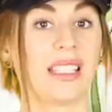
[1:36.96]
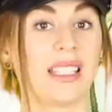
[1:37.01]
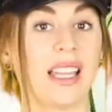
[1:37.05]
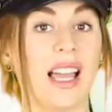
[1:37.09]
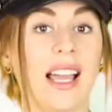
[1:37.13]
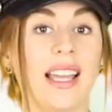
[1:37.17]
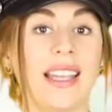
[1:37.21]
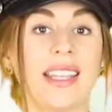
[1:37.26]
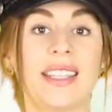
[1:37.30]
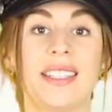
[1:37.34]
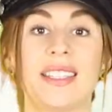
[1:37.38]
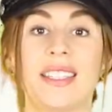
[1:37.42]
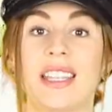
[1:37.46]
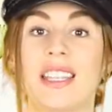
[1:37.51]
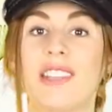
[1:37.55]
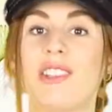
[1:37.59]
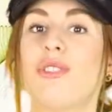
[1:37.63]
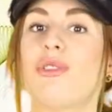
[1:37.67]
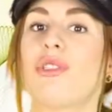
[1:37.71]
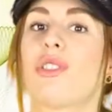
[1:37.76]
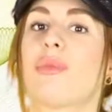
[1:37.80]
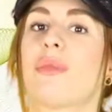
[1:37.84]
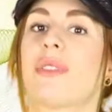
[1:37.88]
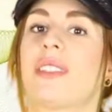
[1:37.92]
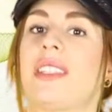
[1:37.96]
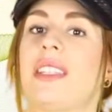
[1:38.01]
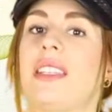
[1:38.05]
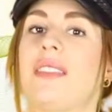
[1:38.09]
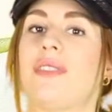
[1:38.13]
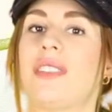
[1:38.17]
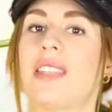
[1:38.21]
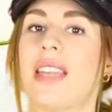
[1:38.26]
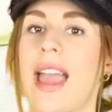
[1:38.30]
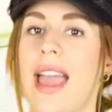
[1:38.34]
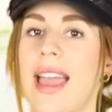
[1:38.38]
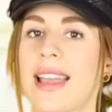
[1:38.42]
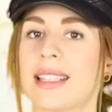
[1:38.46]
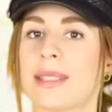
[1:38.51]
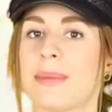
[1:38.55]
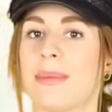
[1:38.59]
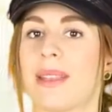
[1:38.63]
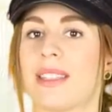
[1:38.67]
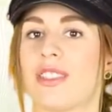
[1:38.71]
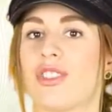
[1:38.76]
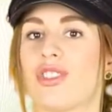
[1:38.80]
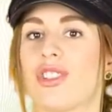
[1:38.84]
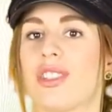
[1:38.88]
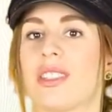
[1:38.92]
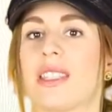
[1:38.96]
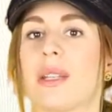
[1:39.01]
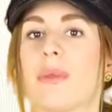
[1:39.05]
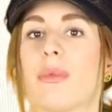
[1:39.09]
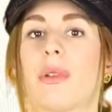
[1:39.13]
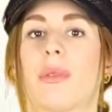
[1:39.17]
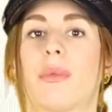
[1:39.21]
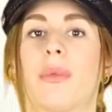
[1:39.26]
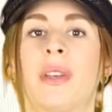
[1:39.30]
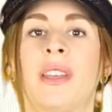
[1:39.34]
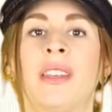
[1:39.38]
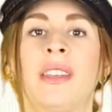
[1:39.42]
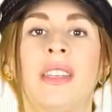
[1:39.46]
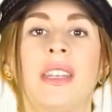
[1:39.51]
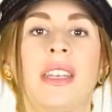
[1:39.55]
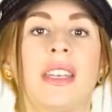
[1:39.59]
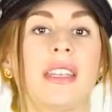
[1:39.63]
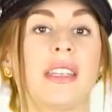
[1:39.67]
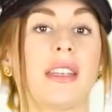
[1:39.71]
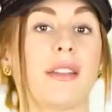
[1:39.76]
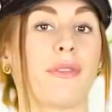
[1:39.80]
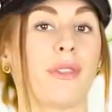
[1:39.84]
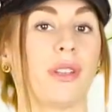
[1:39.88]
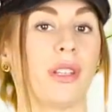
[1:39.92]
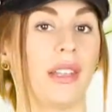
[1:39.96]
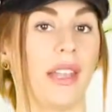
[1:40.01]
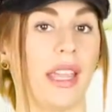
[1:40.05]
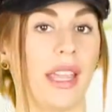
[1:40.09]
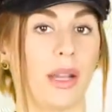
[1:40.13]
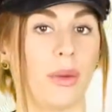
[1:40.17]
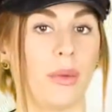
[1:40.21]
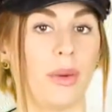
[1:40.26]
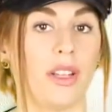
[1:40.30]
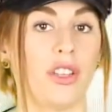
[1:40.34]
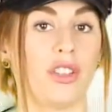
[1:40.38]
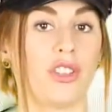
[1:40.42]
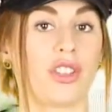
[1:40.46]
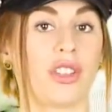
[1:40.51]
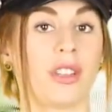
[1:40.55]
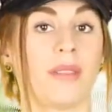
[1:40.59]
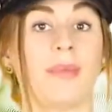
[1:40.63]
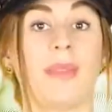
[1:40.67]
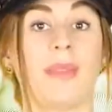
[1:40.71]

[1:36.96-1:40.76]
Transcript: Ty continued to receive text messages that were written in a different language,